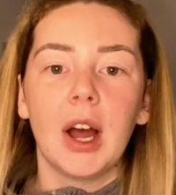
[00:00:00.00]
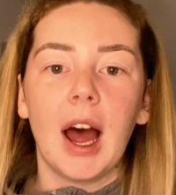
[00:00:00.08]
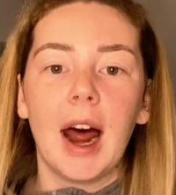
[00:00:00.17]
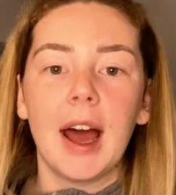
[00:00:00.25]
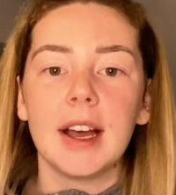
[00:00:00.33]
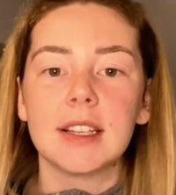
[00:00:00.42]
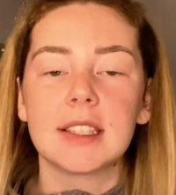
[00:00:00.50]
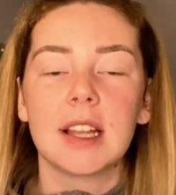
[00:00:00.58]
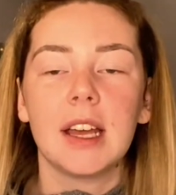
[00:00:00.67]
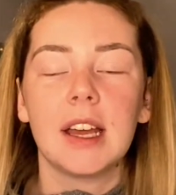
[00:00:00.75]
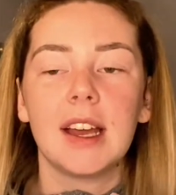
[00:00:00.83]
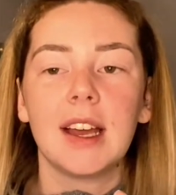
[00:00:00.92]
as
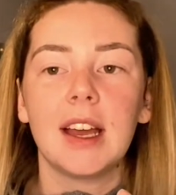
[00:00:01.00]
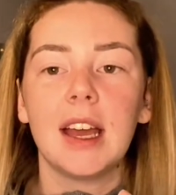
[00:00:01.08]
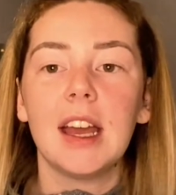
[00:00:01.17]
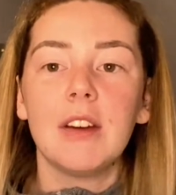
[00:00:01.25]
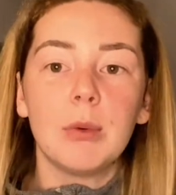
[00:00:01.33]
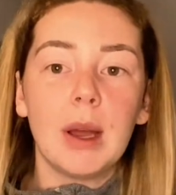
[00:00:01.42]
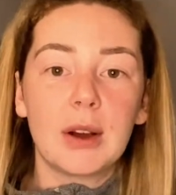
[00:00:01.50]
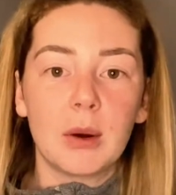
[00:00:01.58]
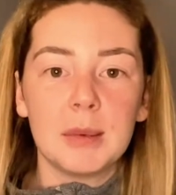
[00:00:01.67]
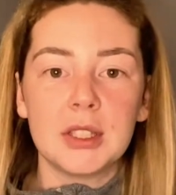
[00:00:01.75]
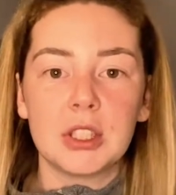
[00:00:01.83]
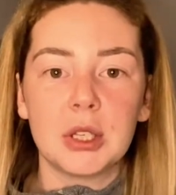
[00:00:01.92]
if we're
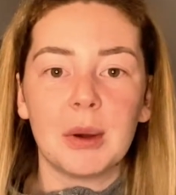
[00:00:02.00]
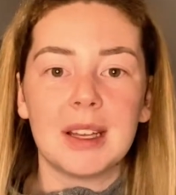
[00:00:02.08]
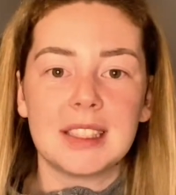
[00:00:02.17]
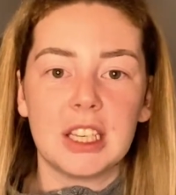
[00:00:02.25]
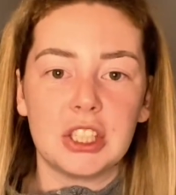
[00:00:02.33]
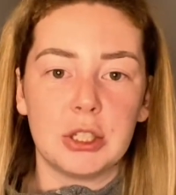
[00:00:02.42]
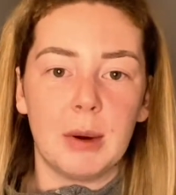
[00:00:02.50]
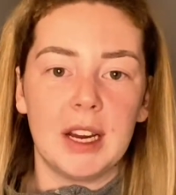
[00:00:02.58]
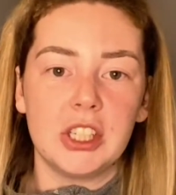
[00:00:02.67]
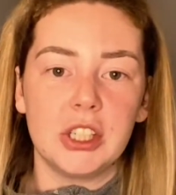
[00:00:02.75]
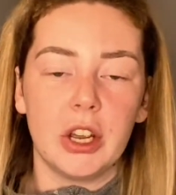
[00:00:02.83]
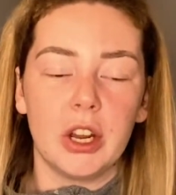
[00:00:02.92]
coming to a
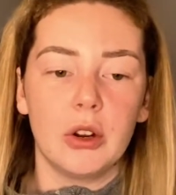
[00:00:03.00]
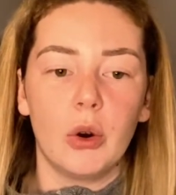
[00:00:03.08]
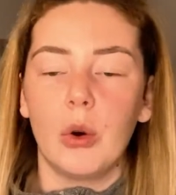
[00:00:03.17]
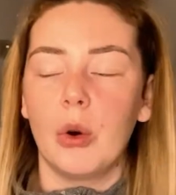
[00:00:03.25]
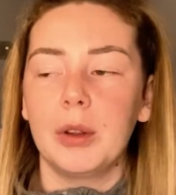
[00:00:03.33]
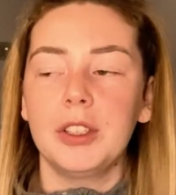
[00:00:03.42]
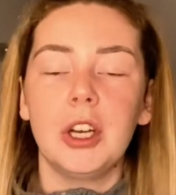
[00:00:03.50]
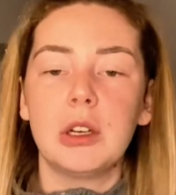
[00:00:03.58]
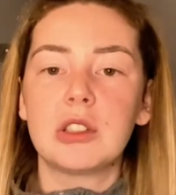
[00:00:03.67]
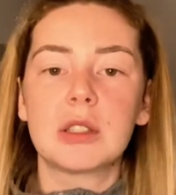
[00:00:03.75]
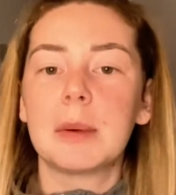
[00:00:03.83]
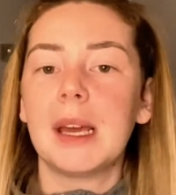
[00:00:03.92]
situation or,
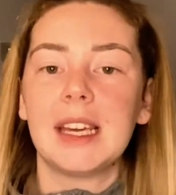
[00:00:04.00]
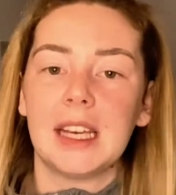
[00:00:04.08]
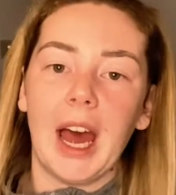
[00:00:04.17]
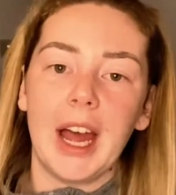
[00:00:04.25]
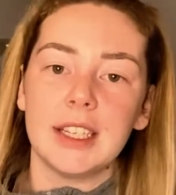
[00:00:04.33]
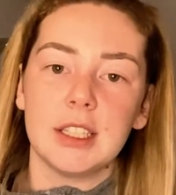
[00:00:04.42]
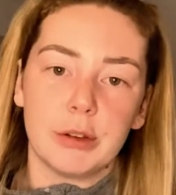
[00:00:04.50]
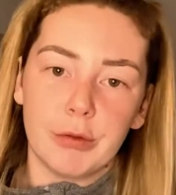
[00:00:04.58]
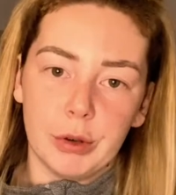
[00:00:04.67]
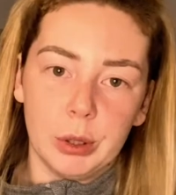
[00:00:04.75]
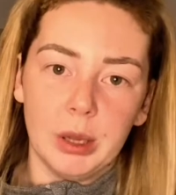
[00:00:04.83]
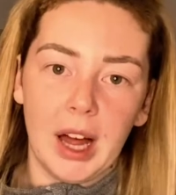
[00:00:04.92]
just being guided
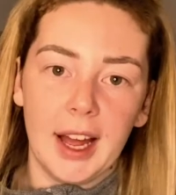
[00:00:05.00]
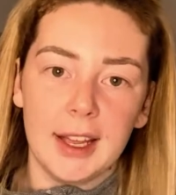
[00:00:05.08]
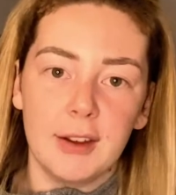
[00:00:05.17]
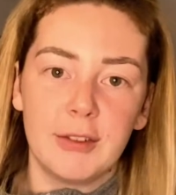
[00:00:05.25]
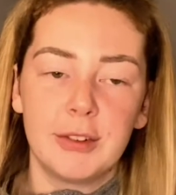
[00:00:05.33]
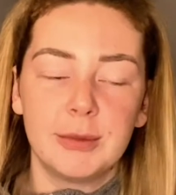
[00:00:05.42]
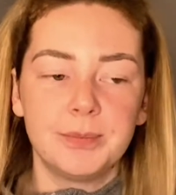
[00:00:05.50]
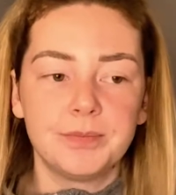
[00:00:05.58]
through life.